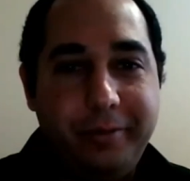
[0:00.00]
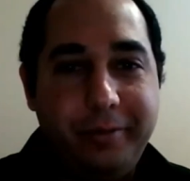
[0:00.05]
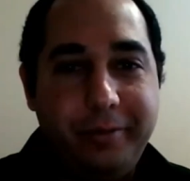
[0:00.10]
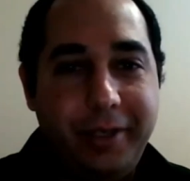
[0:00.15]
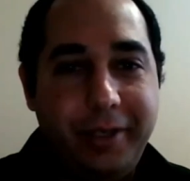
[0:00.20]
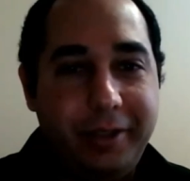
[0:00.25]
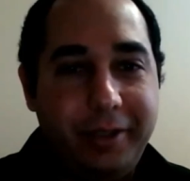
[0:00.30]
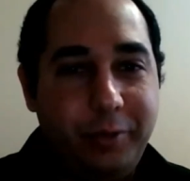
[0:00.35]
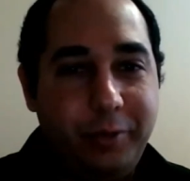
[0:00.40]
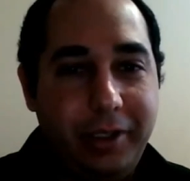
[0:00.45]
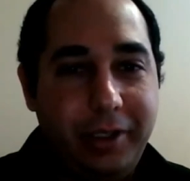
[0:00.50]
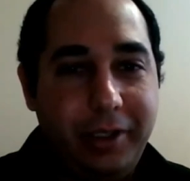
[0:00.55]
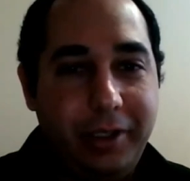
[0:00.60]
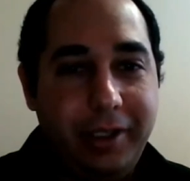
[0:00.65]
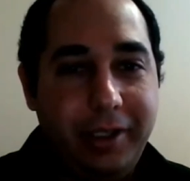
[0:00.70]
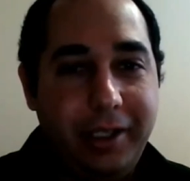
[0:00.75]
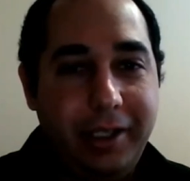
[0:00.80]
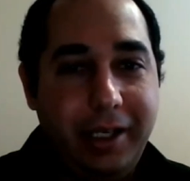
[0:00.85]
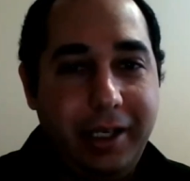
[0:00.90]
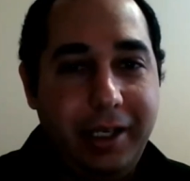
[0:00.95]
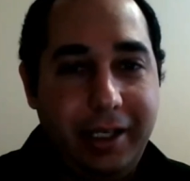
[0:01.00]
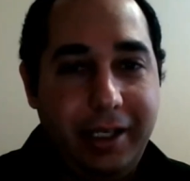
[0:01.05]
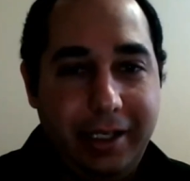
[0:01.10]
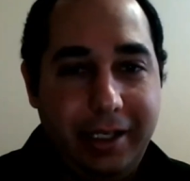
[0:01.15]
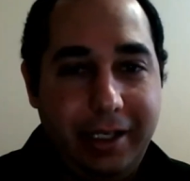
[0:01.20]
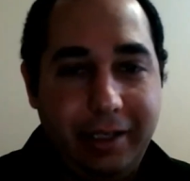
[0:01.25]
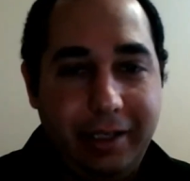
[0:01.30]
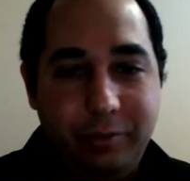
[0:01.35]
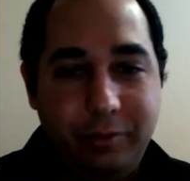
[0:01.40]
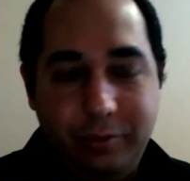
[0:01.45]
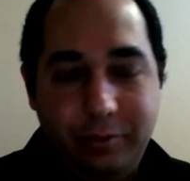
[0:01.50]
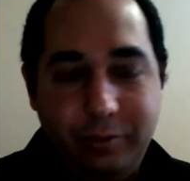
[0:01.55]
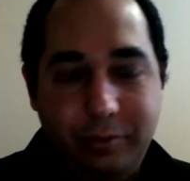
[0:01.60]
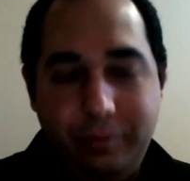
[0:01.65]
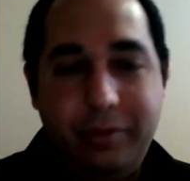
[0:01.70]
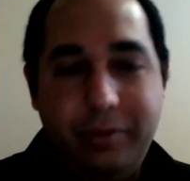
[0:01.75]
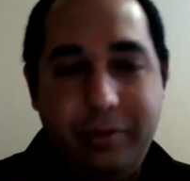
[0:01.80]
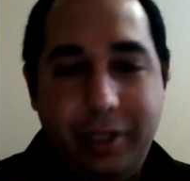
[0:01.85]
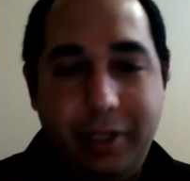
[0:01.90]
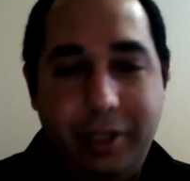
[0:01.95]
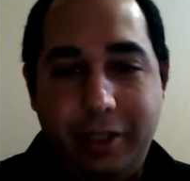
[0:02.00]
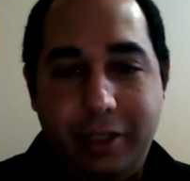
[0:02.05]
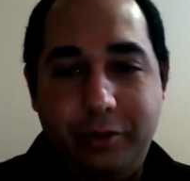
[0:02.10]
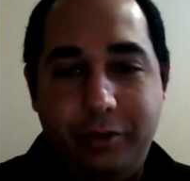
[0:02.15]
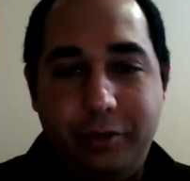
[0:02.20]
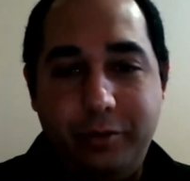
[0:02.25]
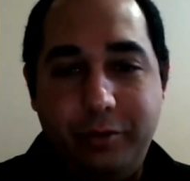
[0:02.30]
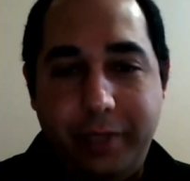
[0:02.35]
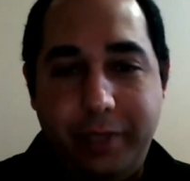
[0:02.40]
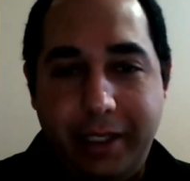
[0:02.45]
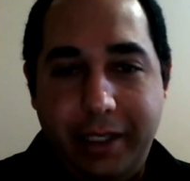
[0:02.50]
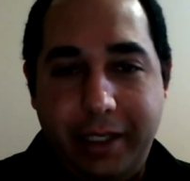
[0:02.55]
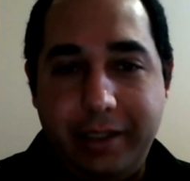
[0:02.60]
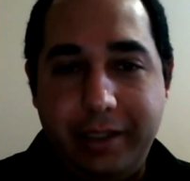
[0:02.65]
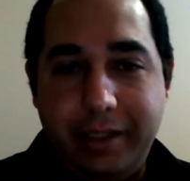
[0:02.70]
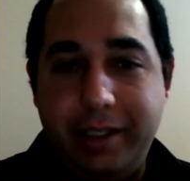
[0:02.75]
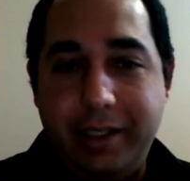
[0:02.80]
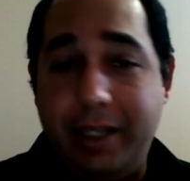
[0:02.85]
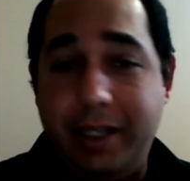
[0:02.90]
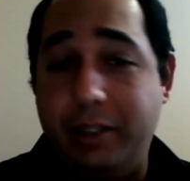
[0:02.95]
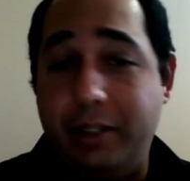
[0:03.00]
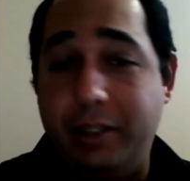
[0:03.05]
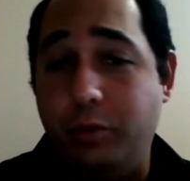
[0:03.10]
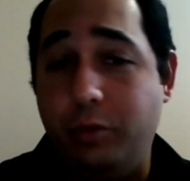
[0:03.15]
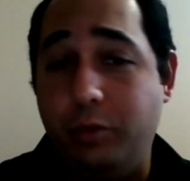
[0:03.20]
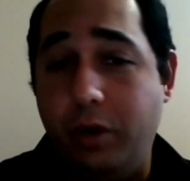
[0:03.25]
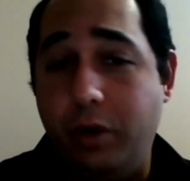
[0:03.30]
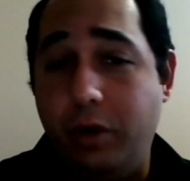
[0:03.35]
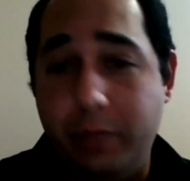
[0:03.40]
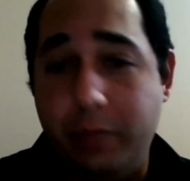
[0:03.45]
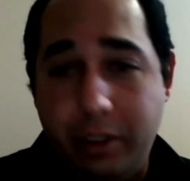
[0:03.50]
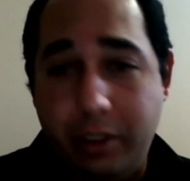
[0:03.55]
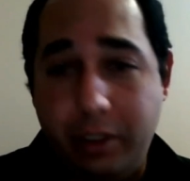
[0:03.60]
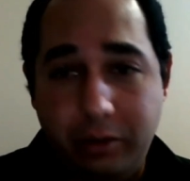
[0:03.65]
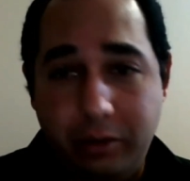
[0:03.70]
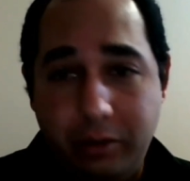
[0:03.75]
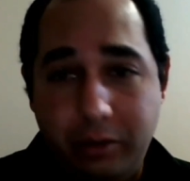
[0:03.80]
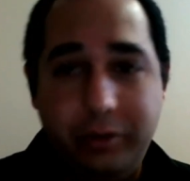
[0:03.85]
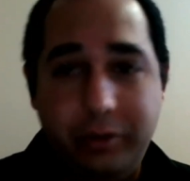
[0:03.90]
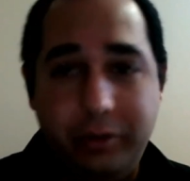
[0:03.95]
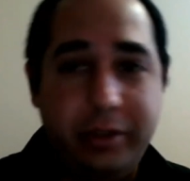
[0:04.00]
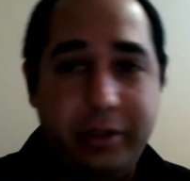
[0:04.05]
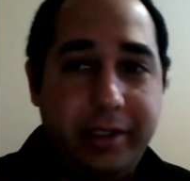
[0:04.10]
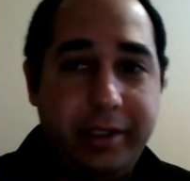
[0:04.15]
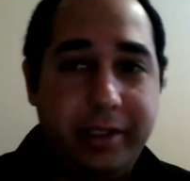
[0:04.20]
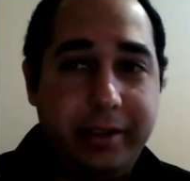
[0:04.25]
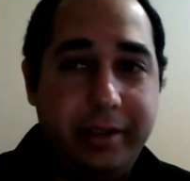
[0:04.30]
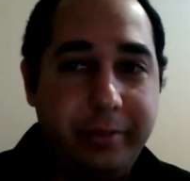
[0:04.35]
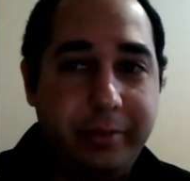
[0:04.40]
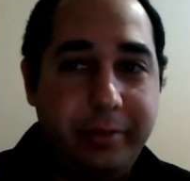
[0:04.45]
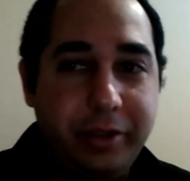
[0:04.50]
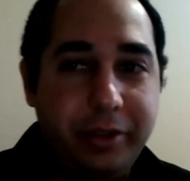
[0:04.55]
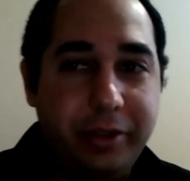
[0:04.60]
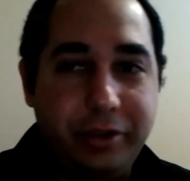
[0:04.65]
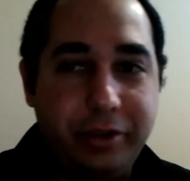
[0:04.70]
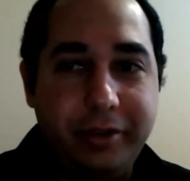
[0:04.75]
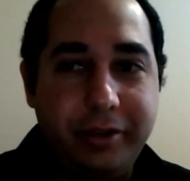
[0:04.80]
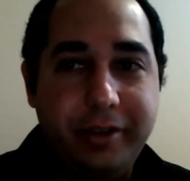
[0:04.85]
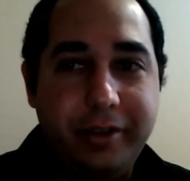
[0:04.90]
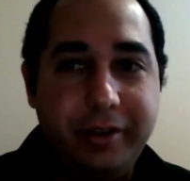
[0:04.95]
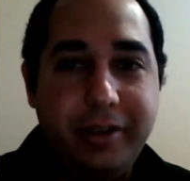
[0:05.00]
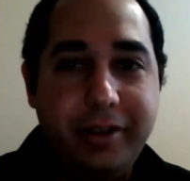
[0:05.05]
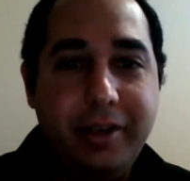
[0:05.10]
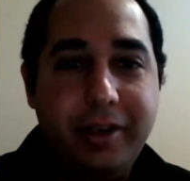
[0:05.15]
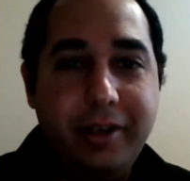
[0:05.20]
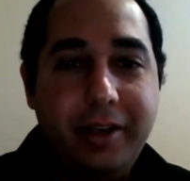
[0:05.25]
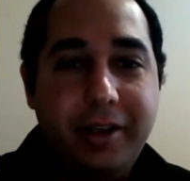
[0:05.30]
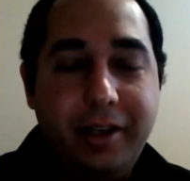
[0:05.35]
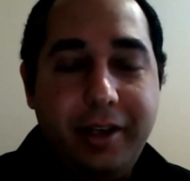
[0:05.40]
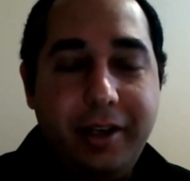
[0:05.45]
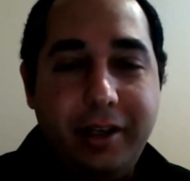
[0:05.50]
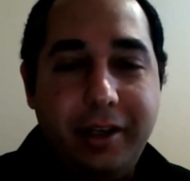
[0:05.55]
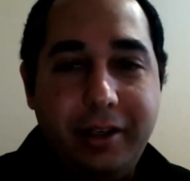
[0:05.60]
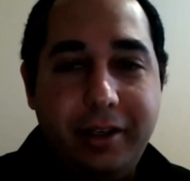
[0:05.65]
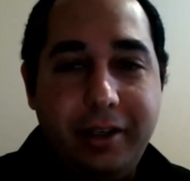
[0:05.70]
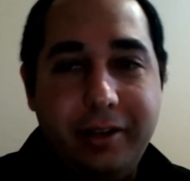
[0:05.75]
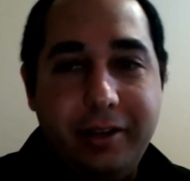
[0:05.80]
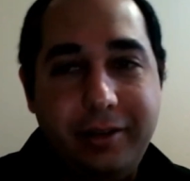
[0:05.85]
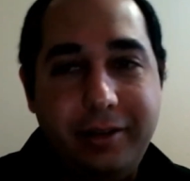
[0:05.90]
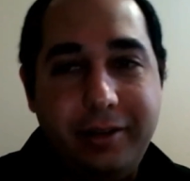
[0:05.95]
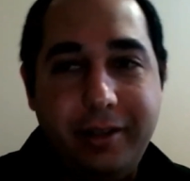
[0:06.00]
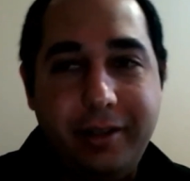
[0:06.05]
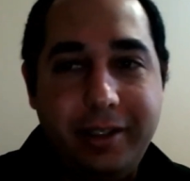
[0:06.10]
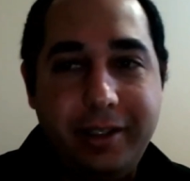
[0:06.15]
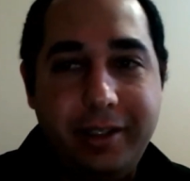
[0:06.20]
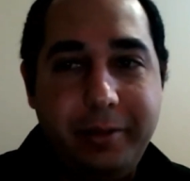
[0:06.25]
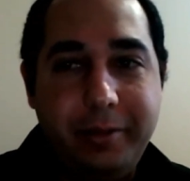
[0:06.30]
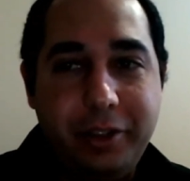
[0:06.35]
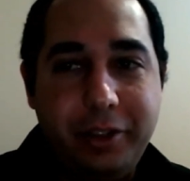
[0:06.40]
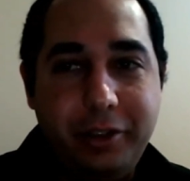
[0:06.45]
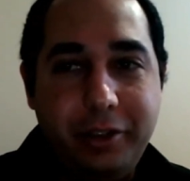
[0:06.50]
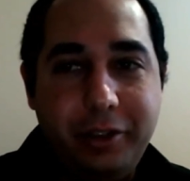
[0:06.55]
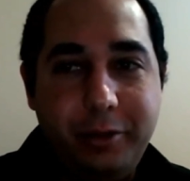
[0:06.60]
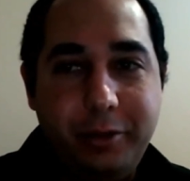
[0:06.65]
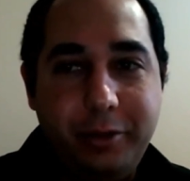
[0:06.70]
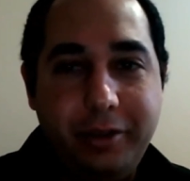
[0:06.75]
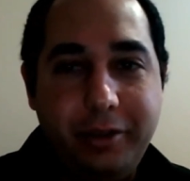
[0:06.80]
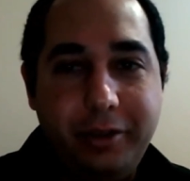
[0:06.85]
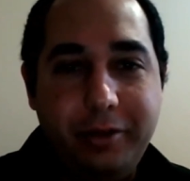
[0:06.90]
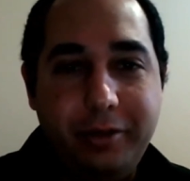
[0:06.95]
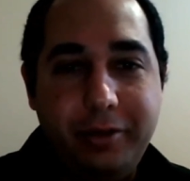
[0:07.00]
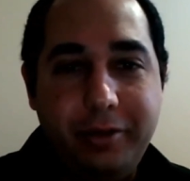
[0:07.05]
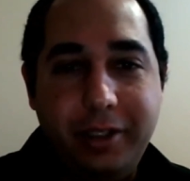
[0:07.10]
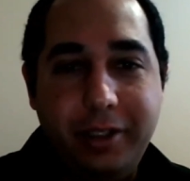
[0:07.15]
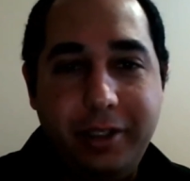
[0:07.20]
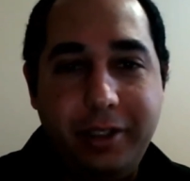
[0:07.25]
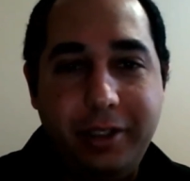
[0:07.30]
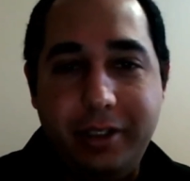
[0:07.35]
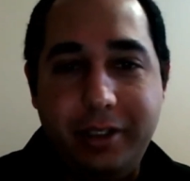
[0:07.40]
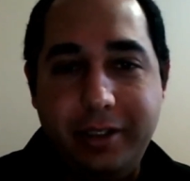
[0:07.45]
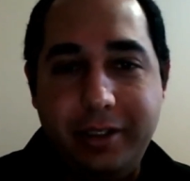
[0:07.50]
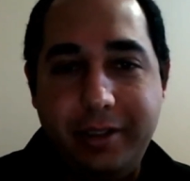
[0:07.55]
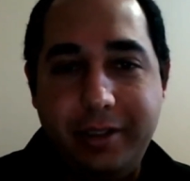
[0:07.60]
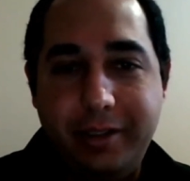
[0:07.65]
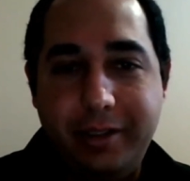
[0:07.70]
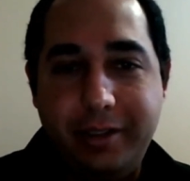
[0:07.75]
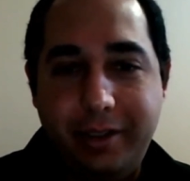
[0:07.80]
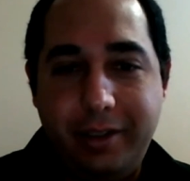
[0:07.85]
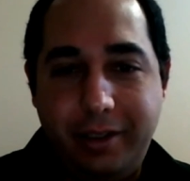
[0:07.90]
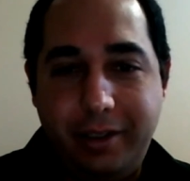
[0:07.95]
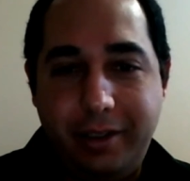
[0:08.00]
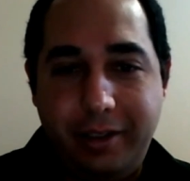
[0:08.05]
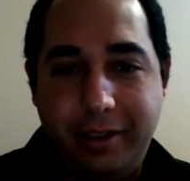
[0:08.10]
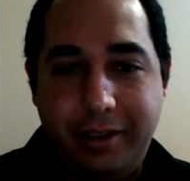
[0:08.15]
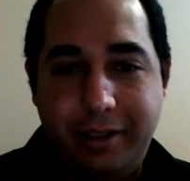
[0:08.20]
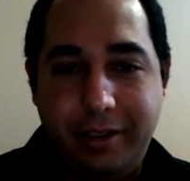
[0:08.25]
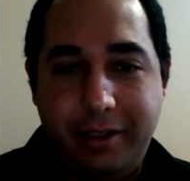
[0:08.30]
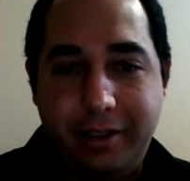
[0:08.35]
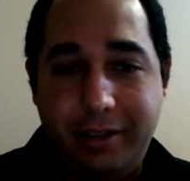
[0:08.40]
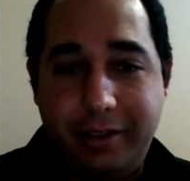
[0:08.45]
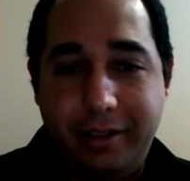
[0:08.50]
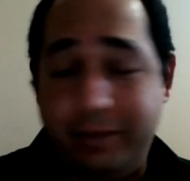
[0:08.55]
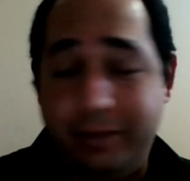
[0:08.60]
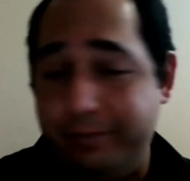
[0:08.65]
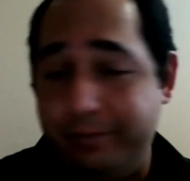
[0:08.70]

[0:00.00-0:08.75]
it will allow to practice, and it will open a lot of doors, as I mentioned. And as I mentioned also, it is a